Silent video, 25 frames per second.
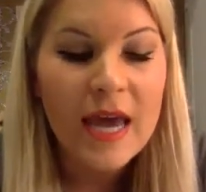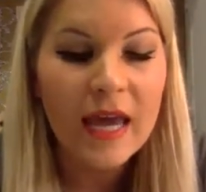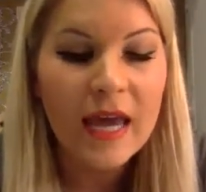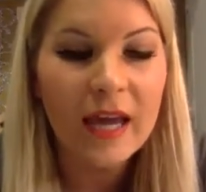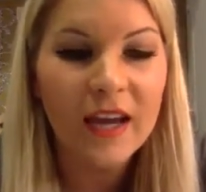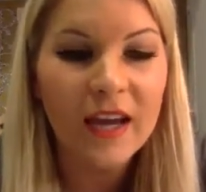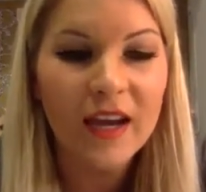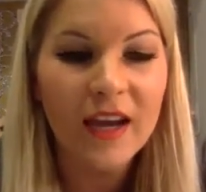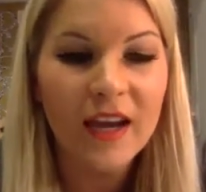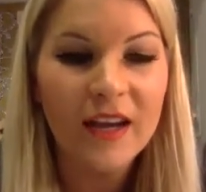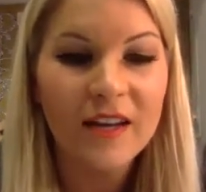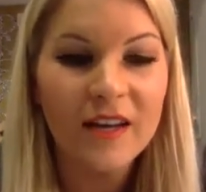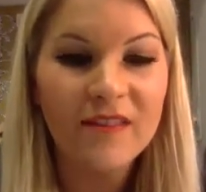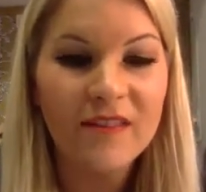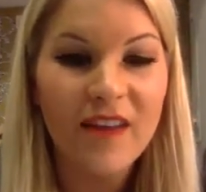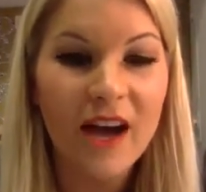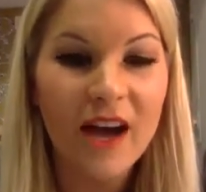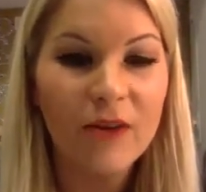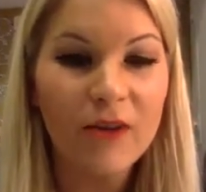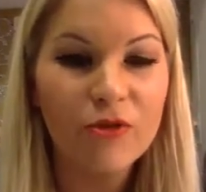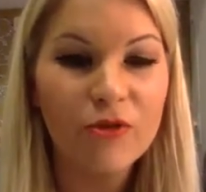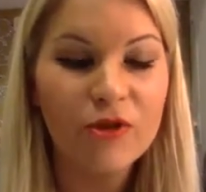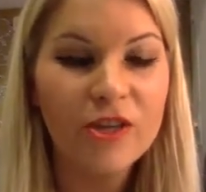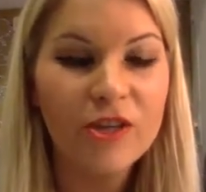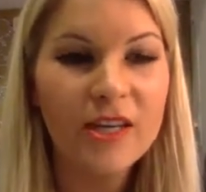And
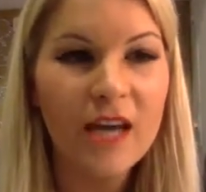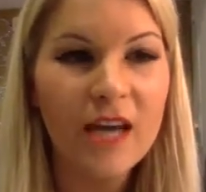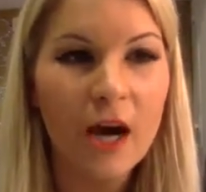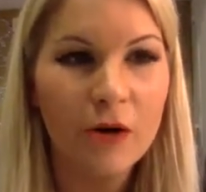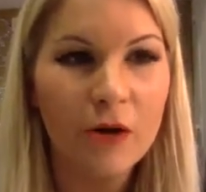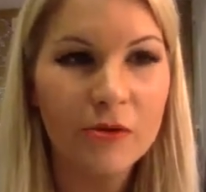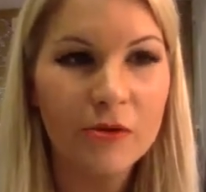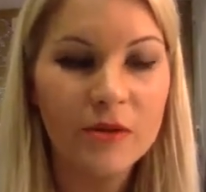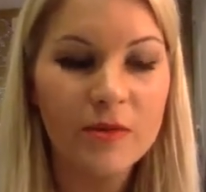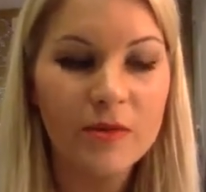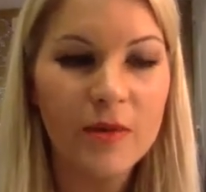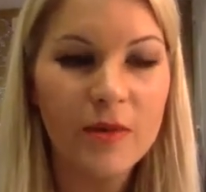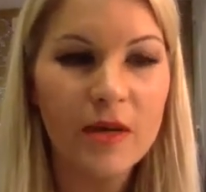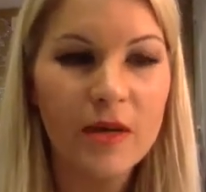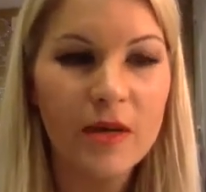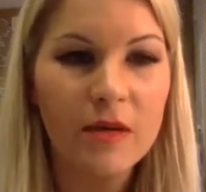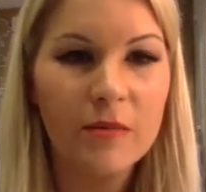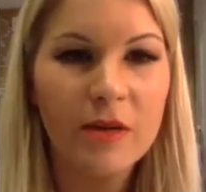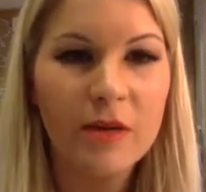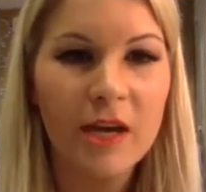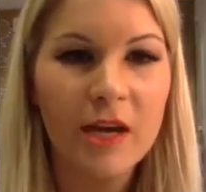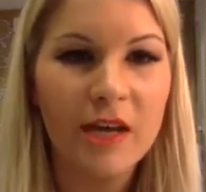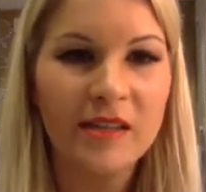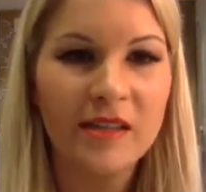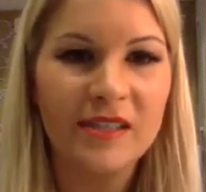that really helped me,
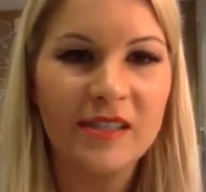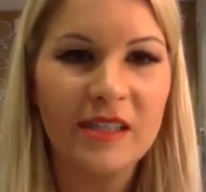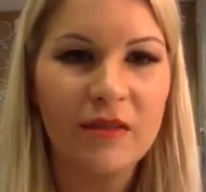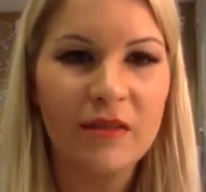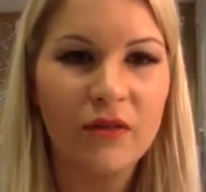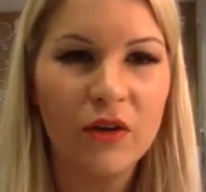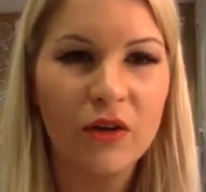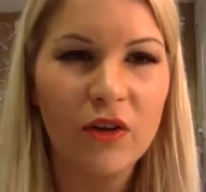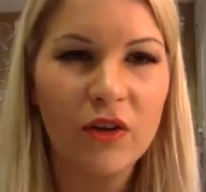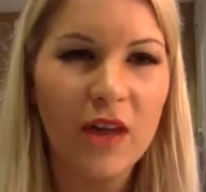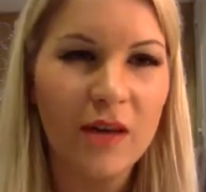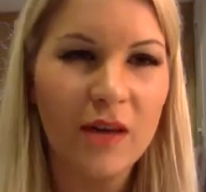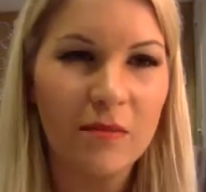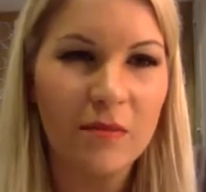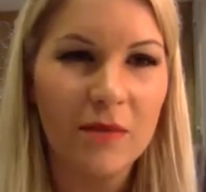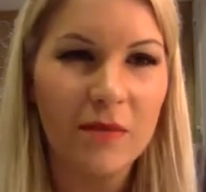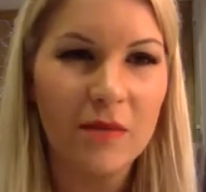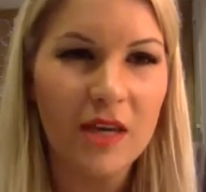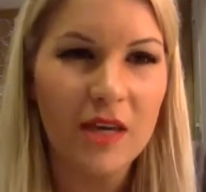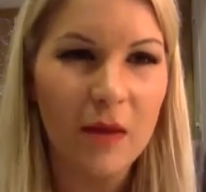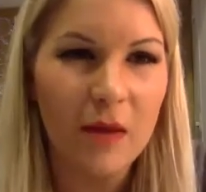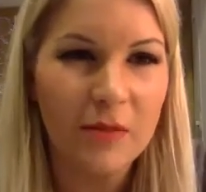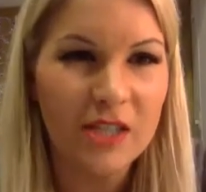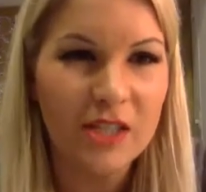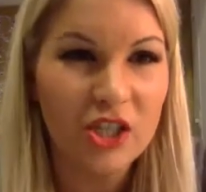because if you're like
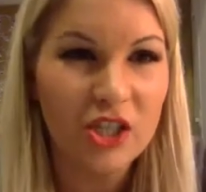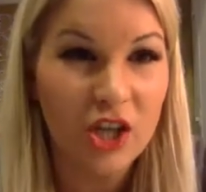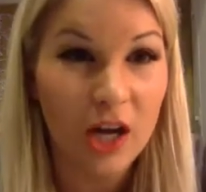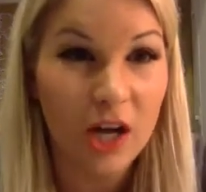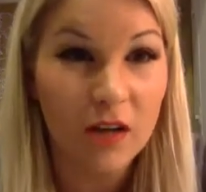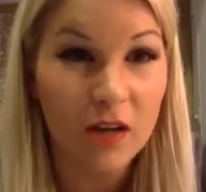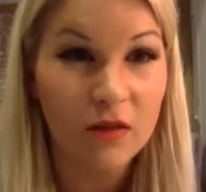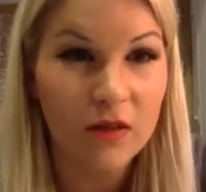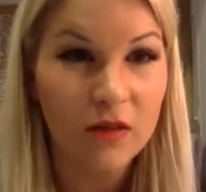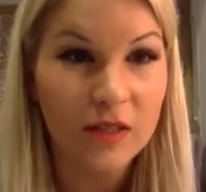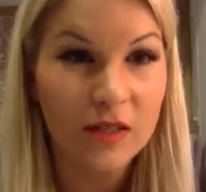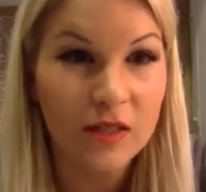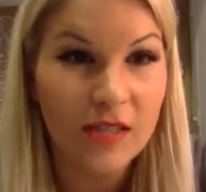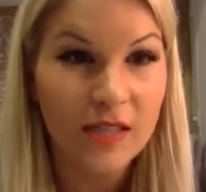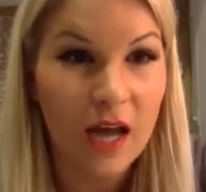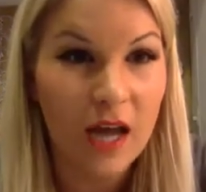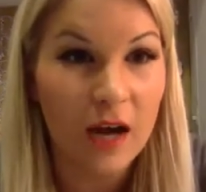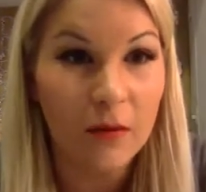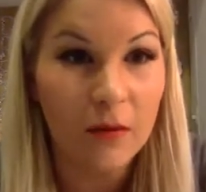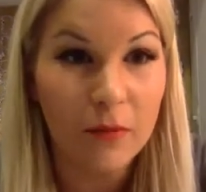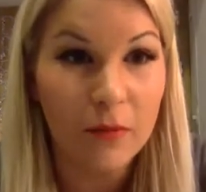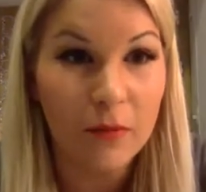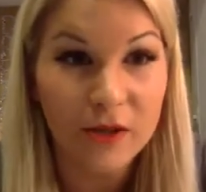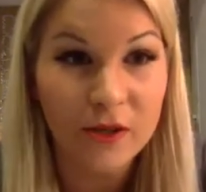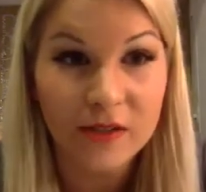me, I'm a checklist
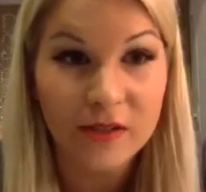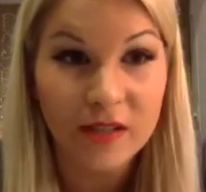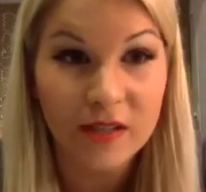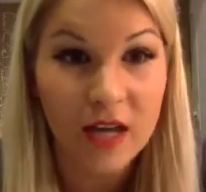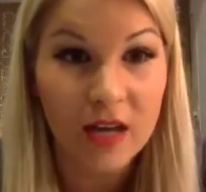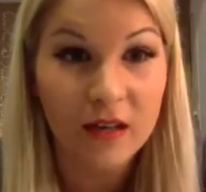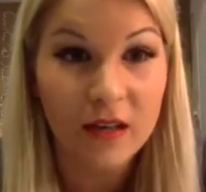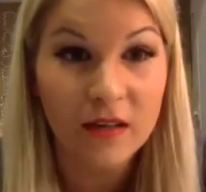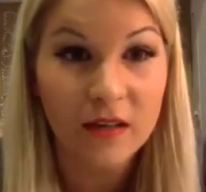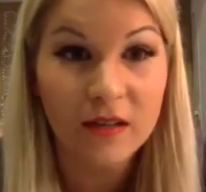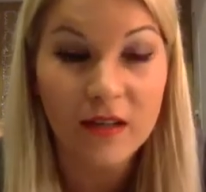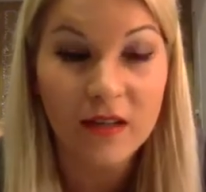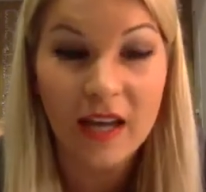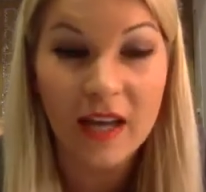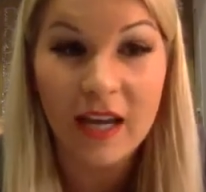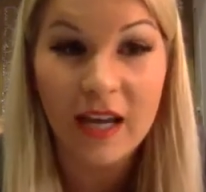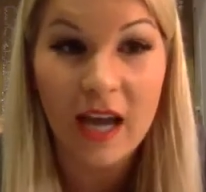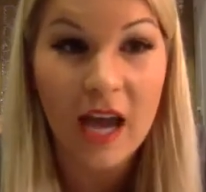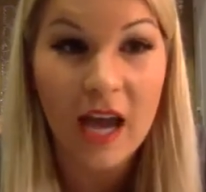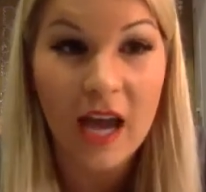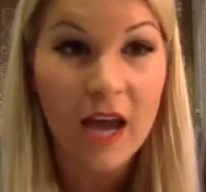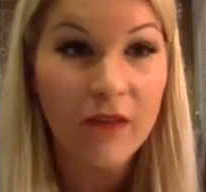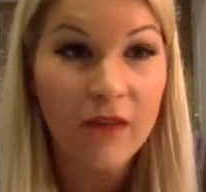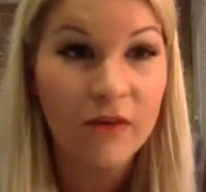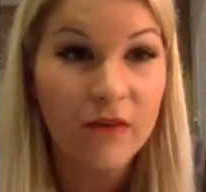kind of person. Like,
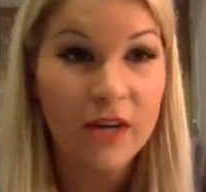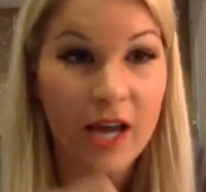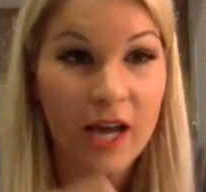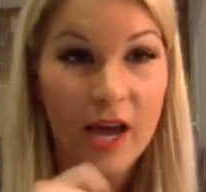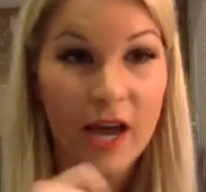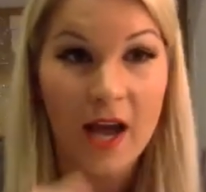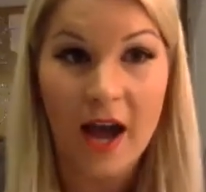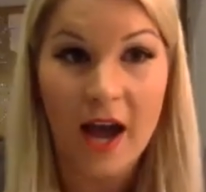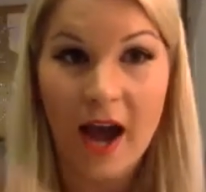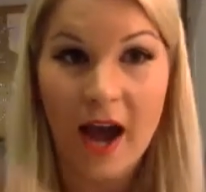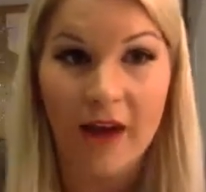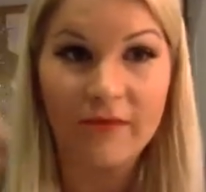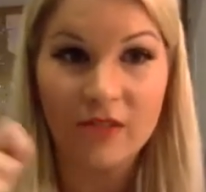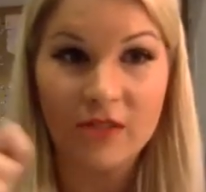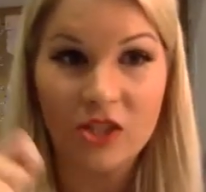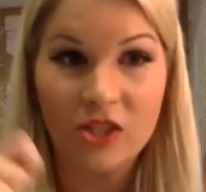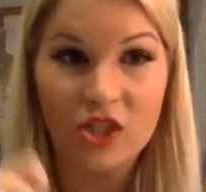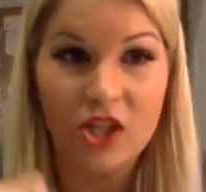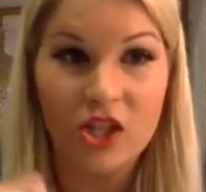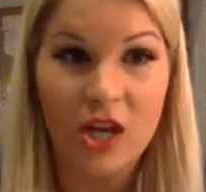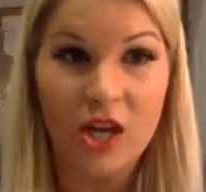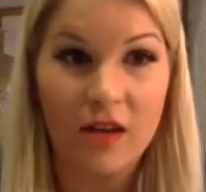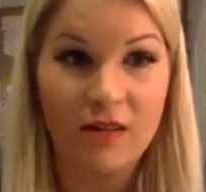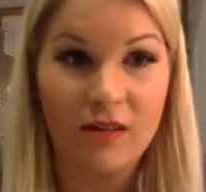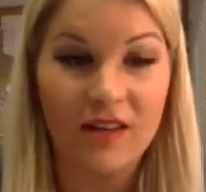every day I have to
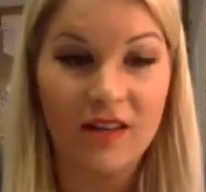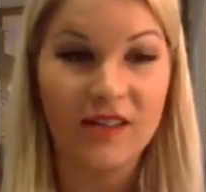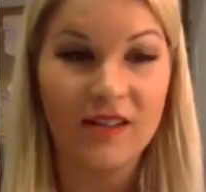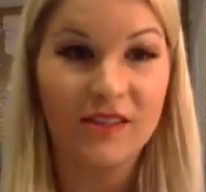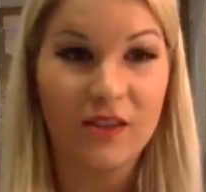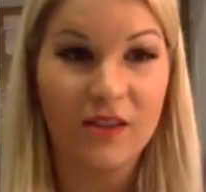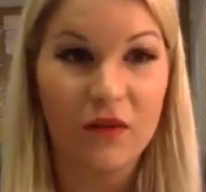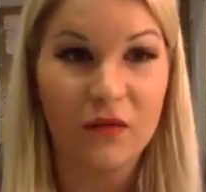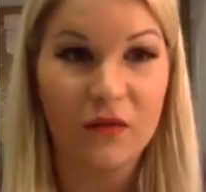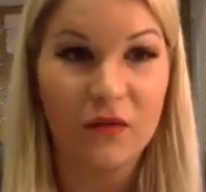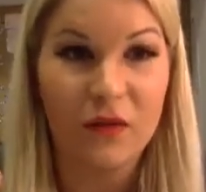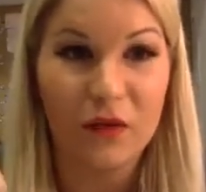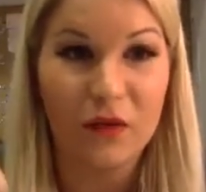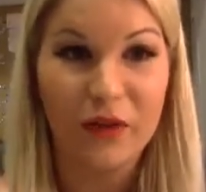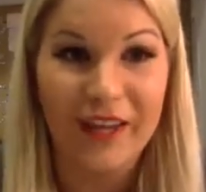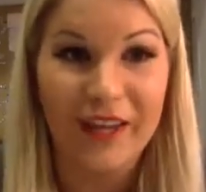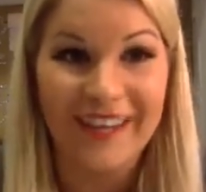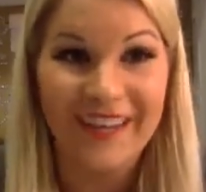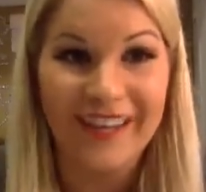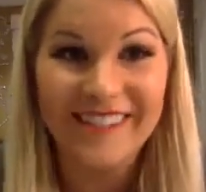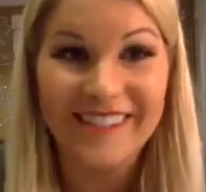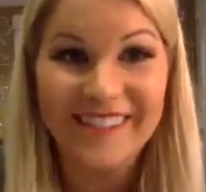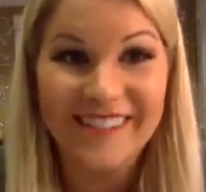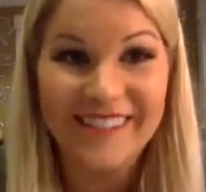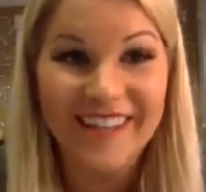check things off the
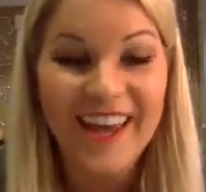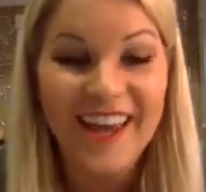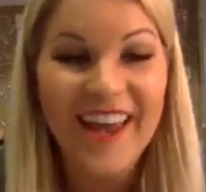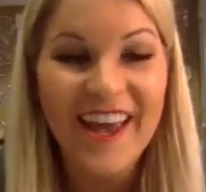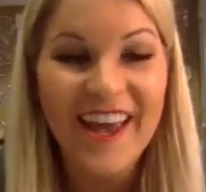list.